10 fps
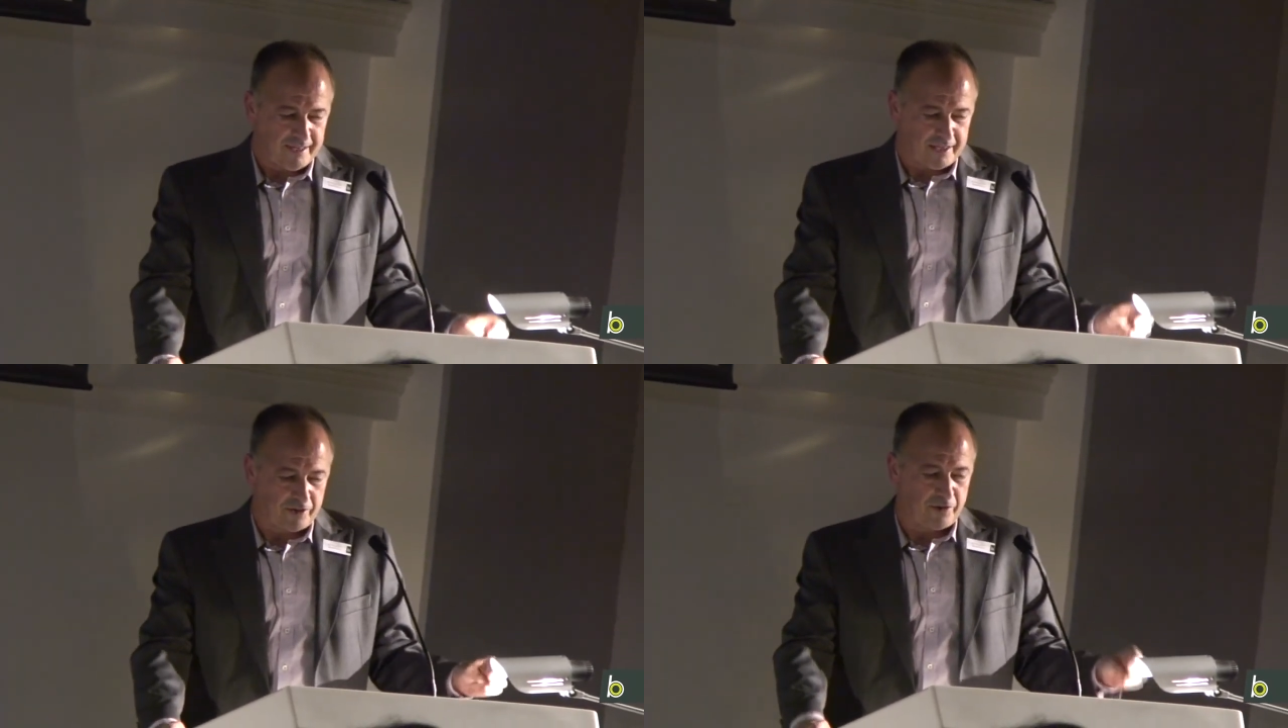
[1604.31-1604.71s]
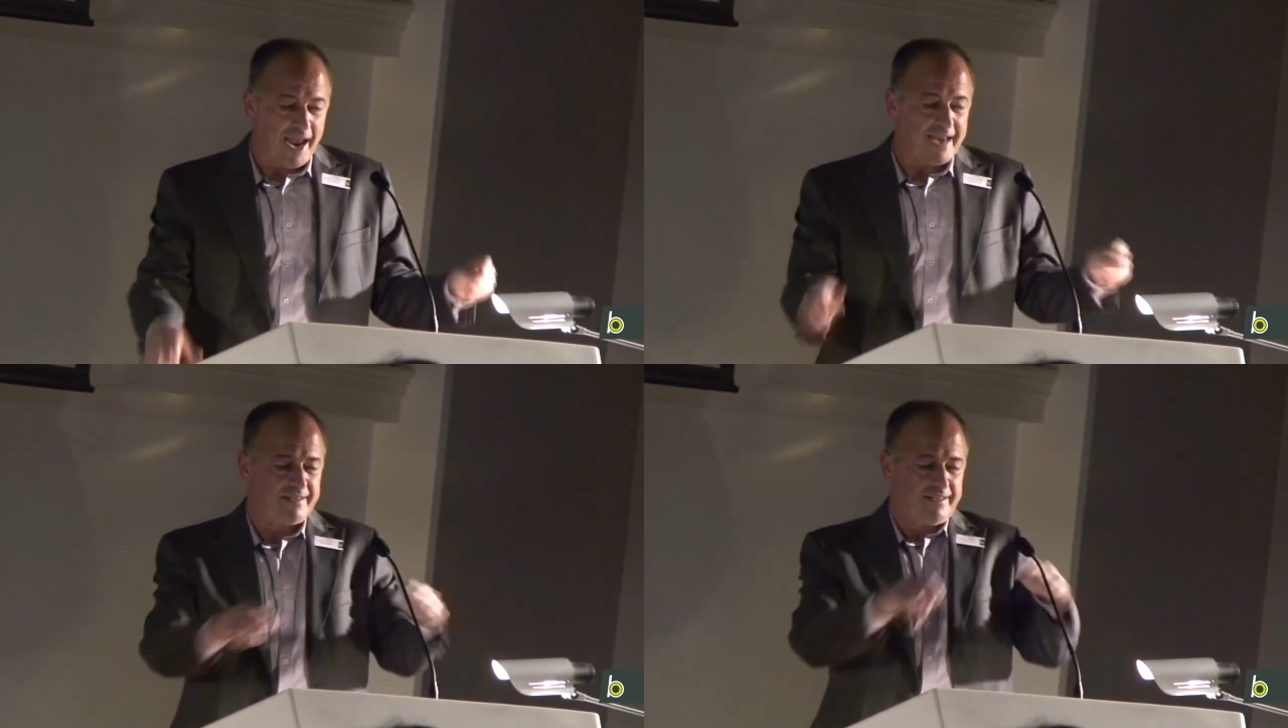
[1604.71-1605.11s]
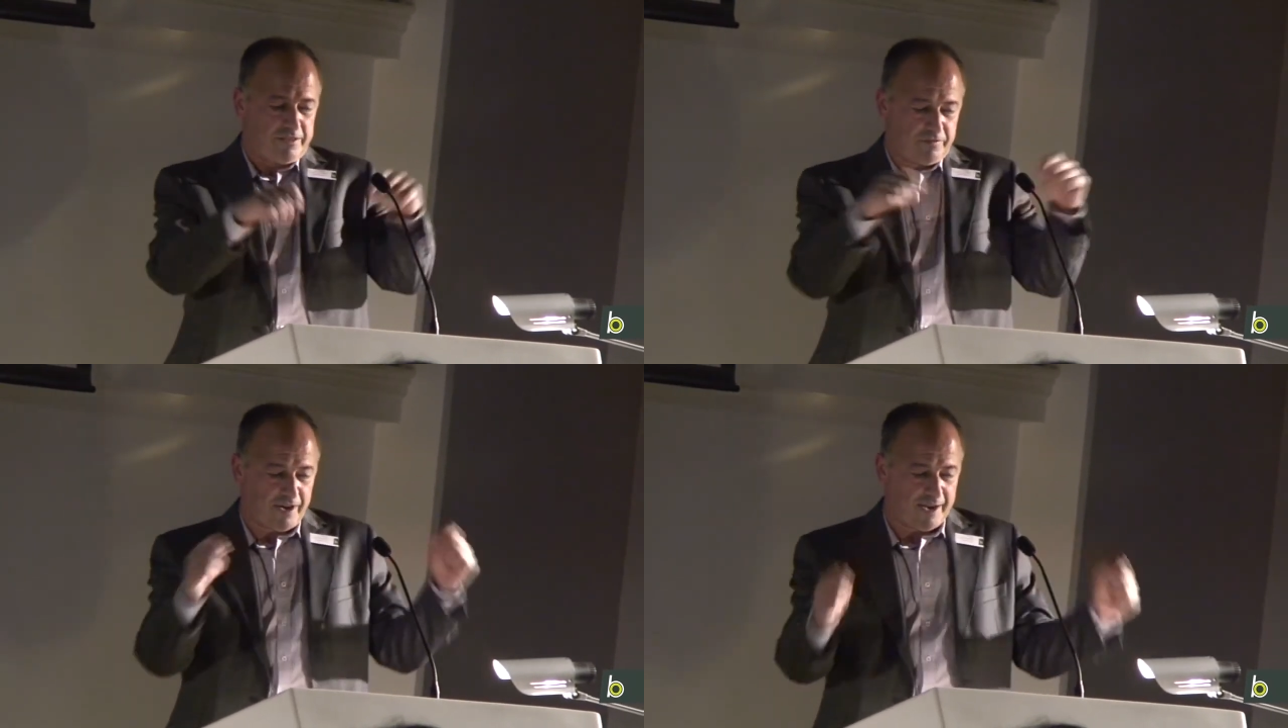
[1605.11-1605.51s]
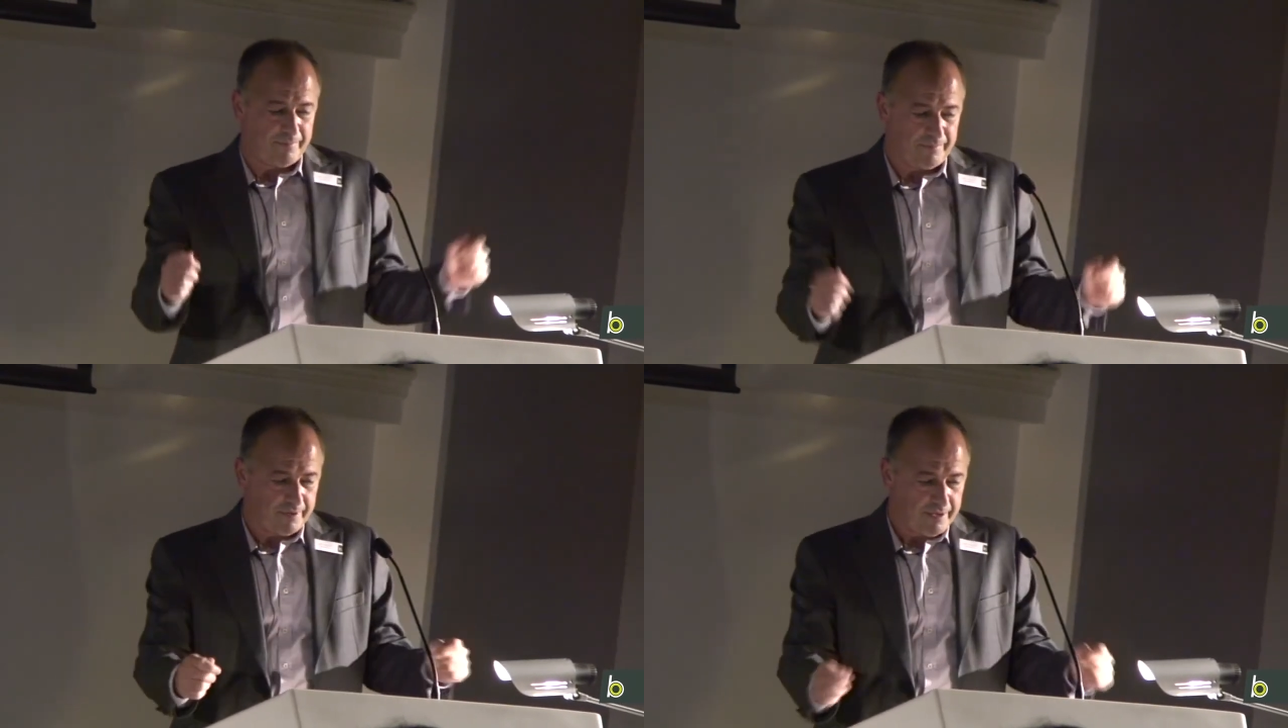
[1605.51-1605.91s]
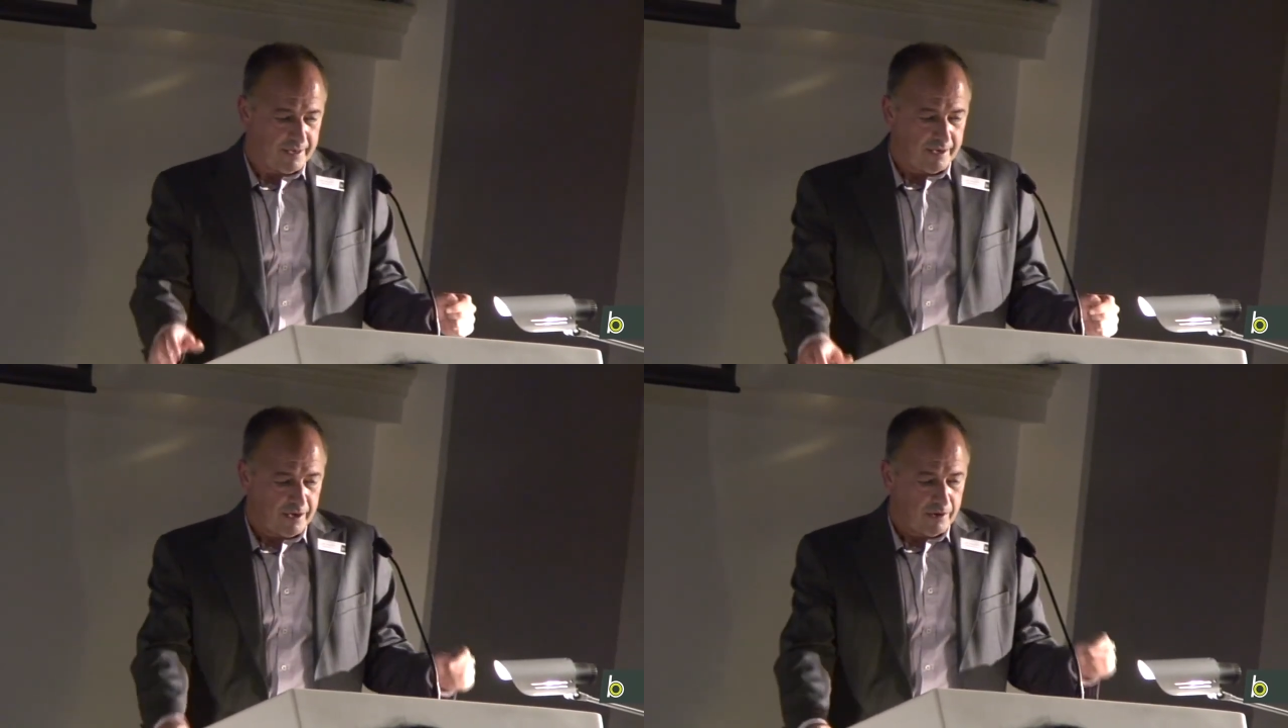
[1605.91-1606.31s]
They create this frame
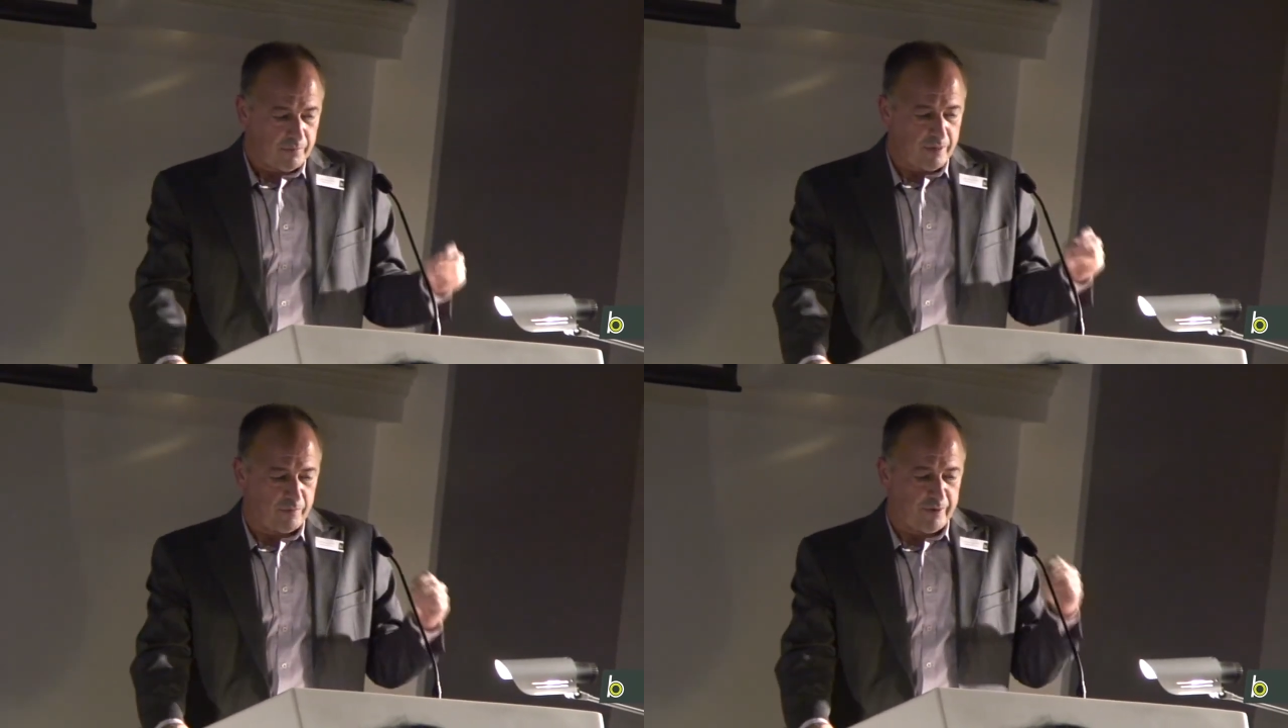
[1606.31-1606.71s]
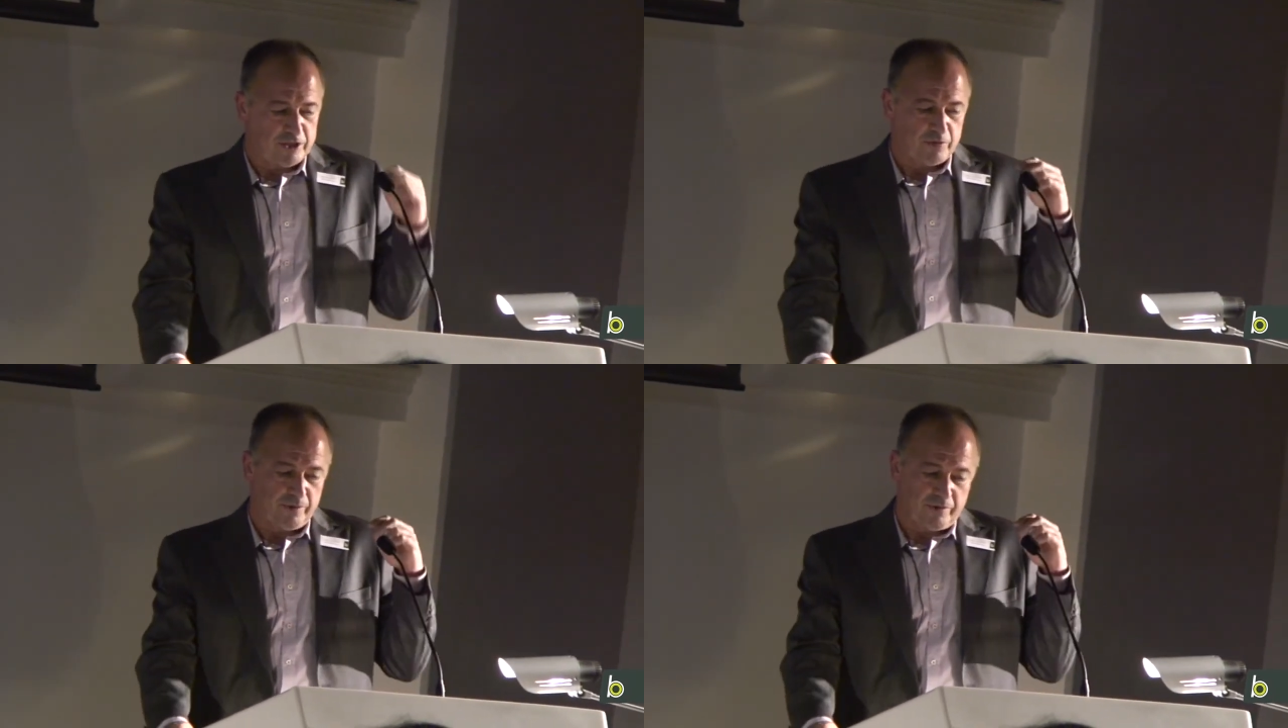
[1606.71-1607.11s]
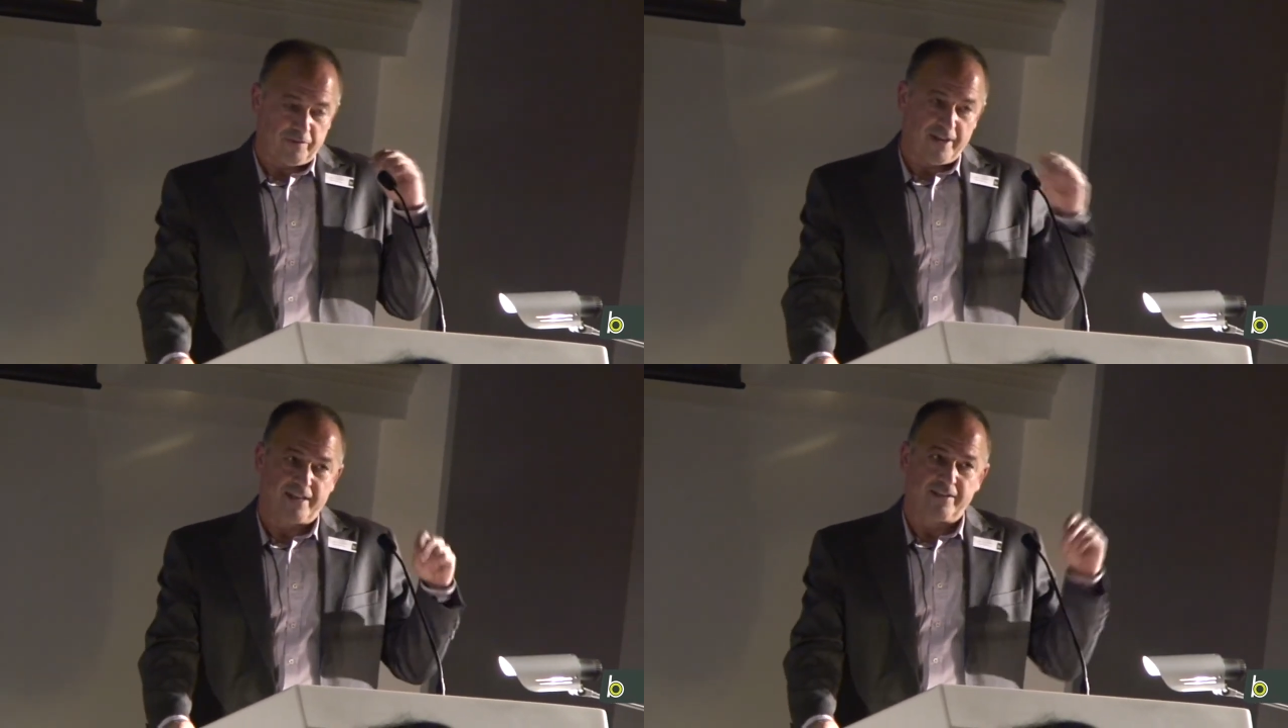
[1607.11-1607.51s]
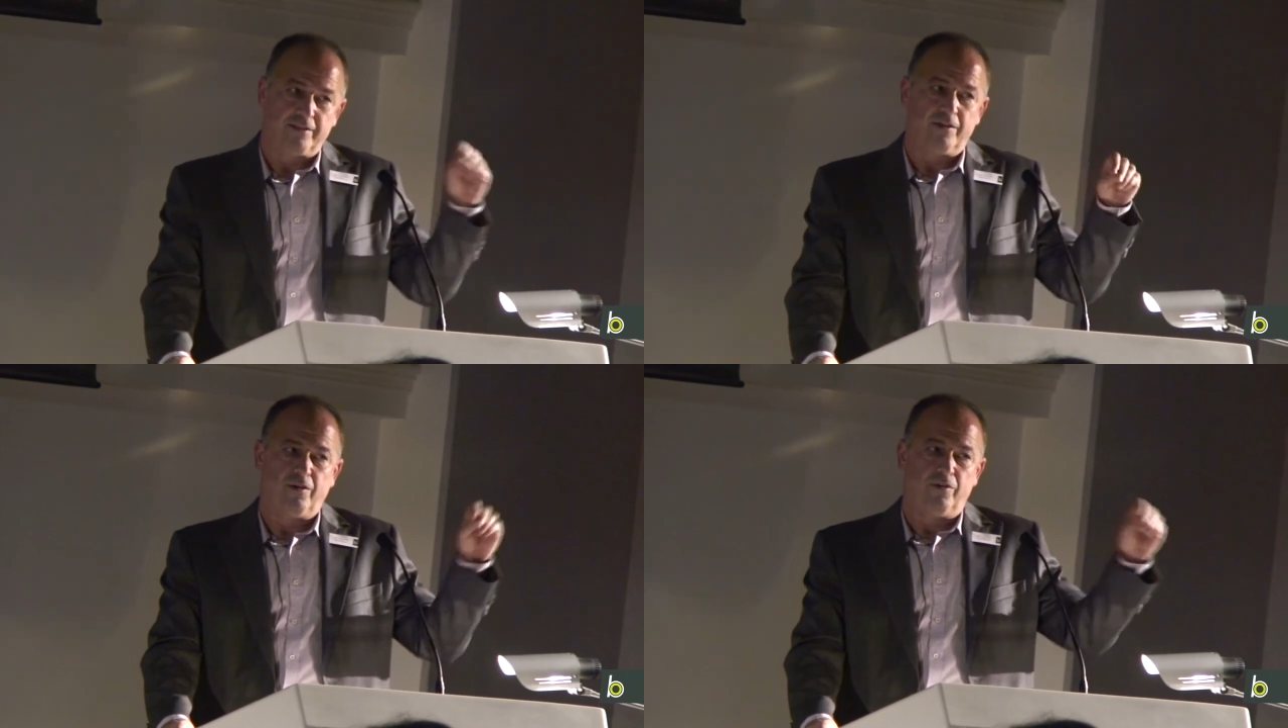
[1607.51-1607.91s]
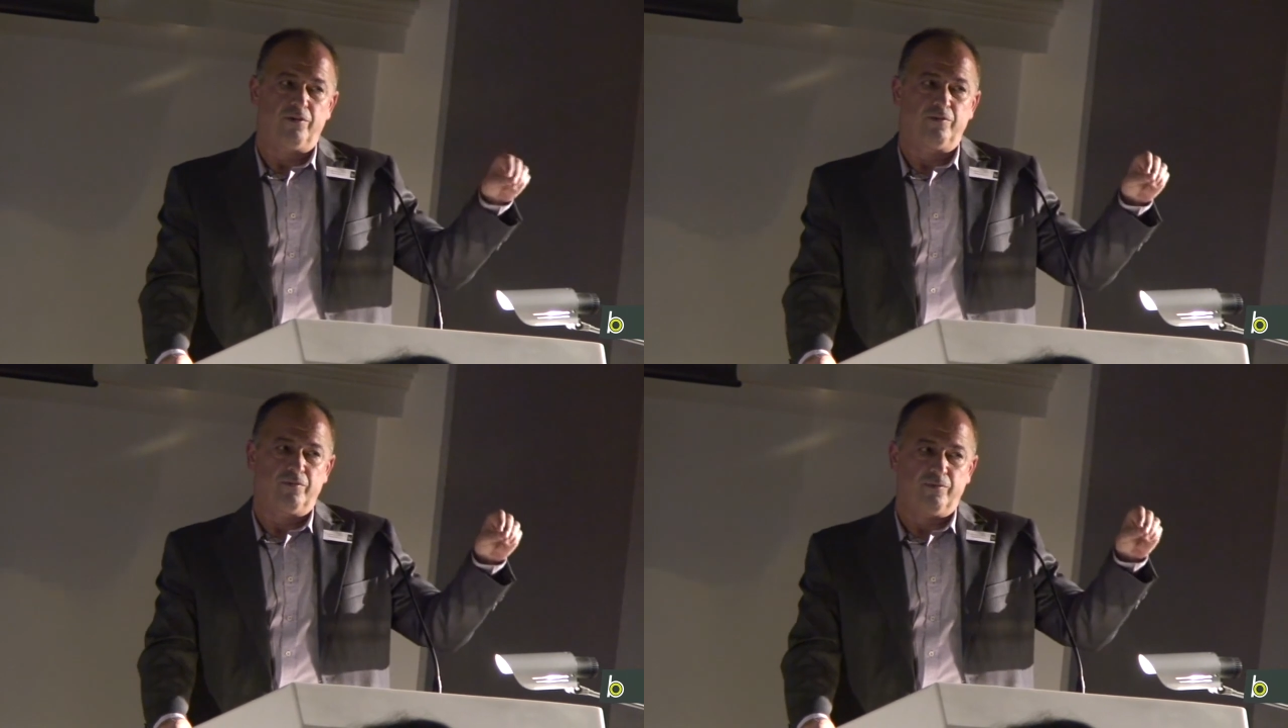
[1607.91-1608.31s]
with which we reflect
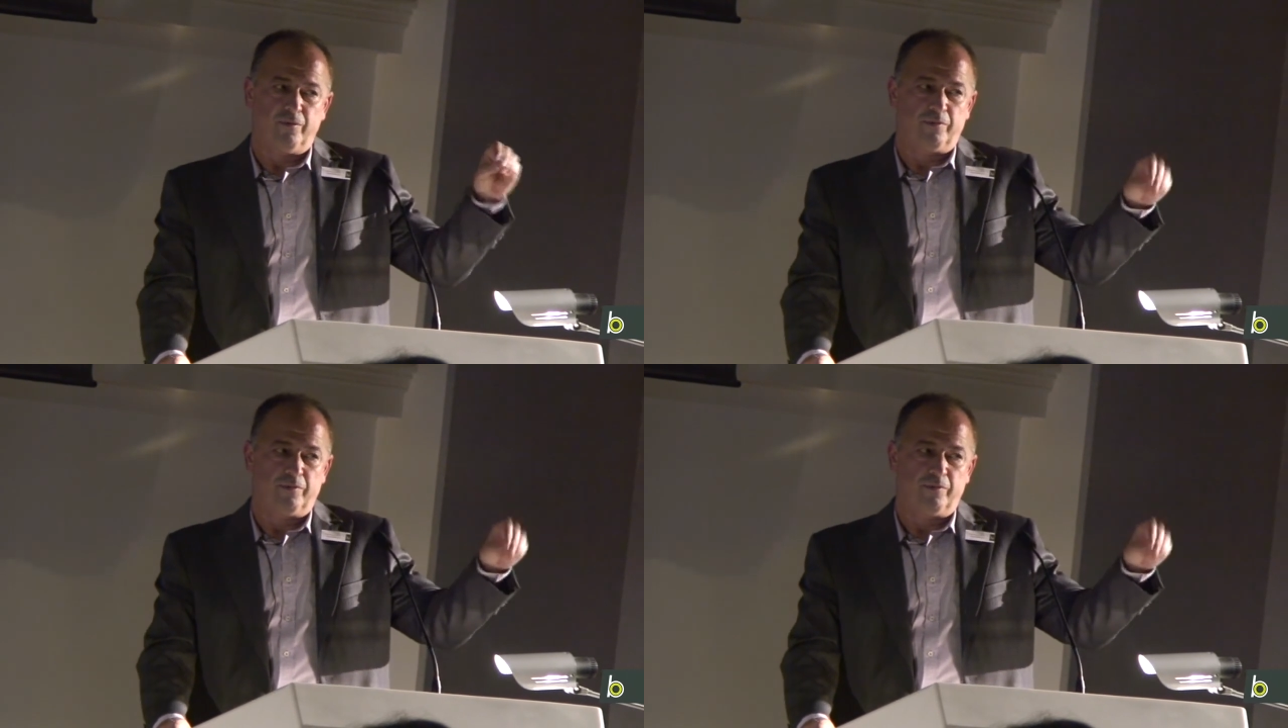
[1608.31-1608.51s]
on